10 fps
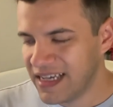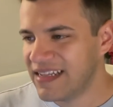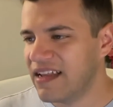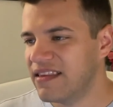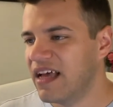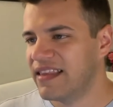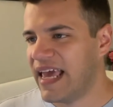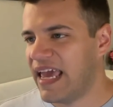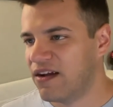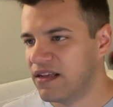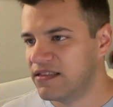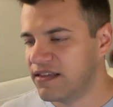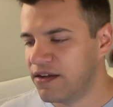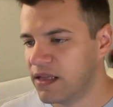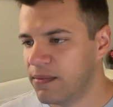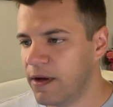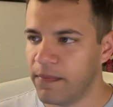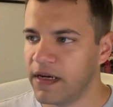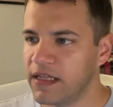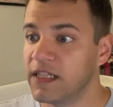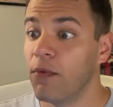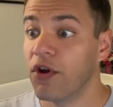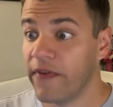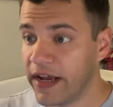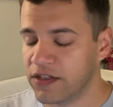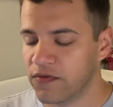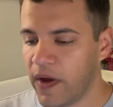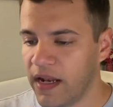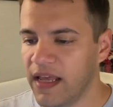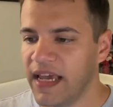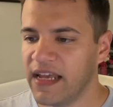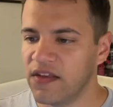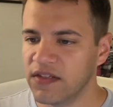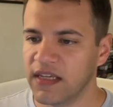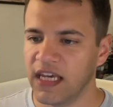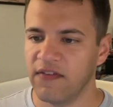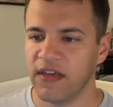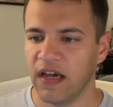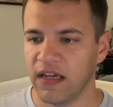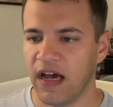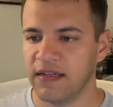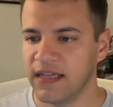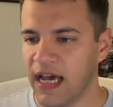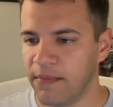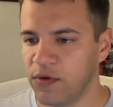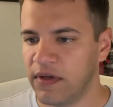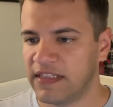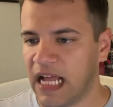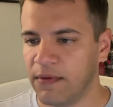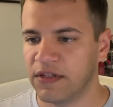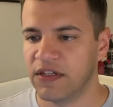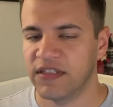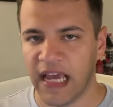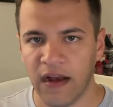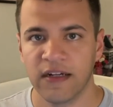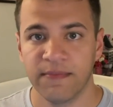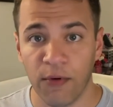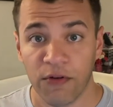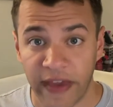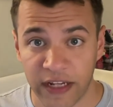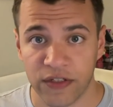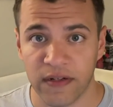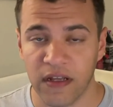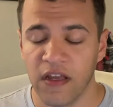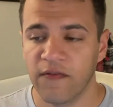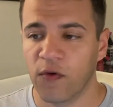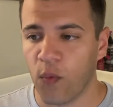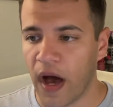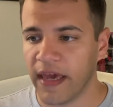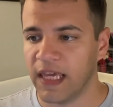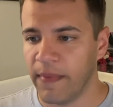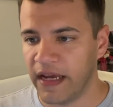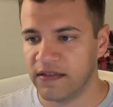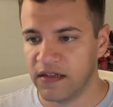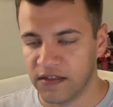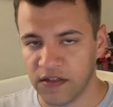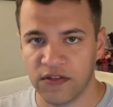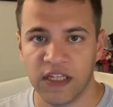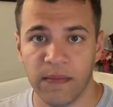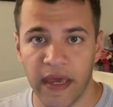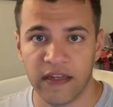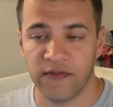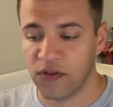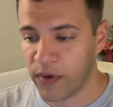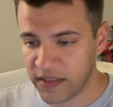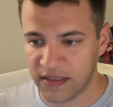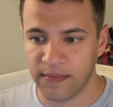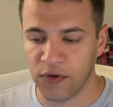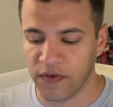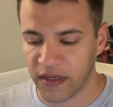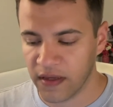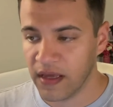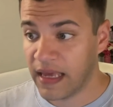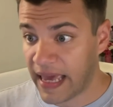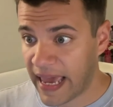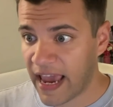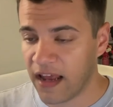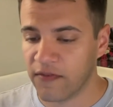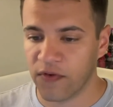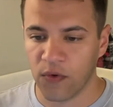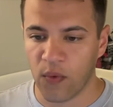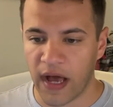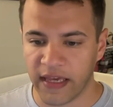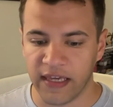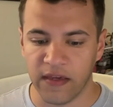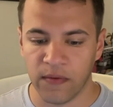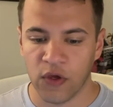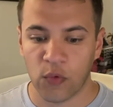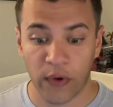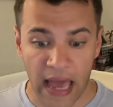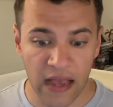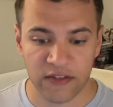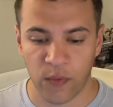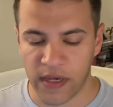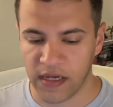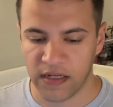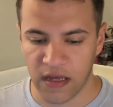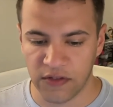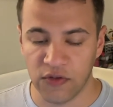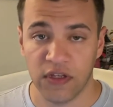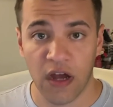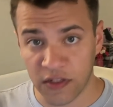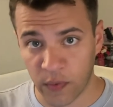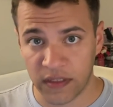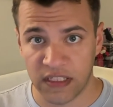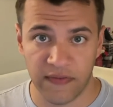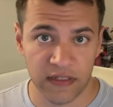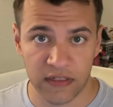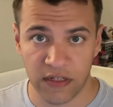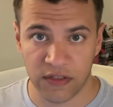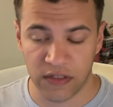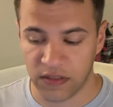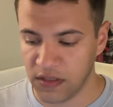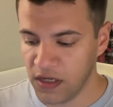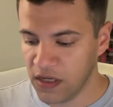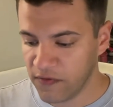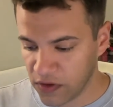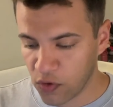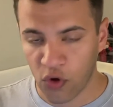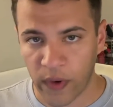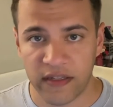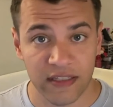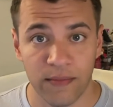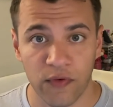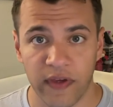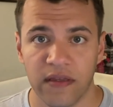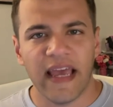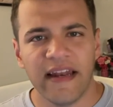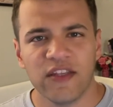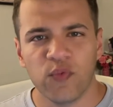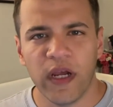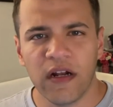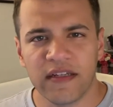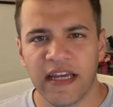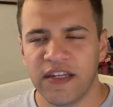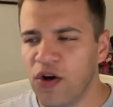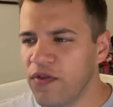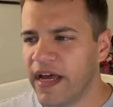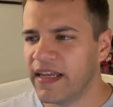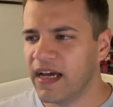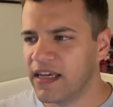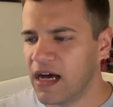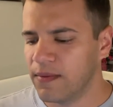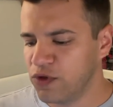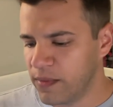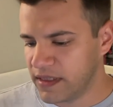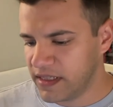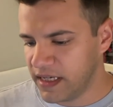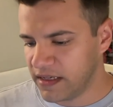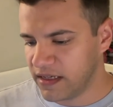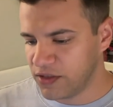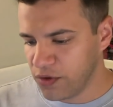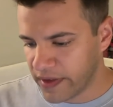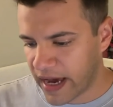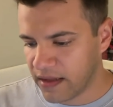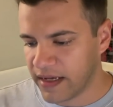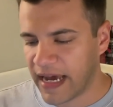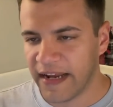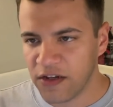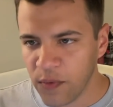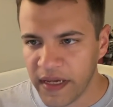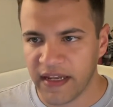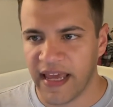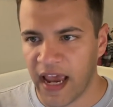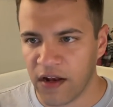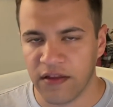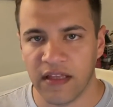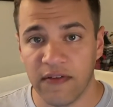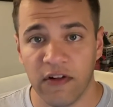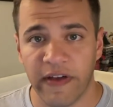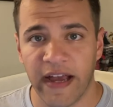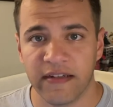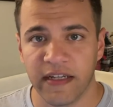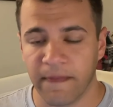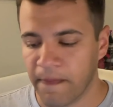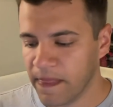Not, not the anger necessarily, but, but his motivation, right? It doesn't give Yahya time to establish his character's motivation for why he makes the decisions he makes for the rest of the movie and for why he reacts the way he does to the consequences of his decisions for the whole rest of the movie. And it's weird because I know that Yahya Abdul Mateen can do that. Like, I know he can handle that level of acting.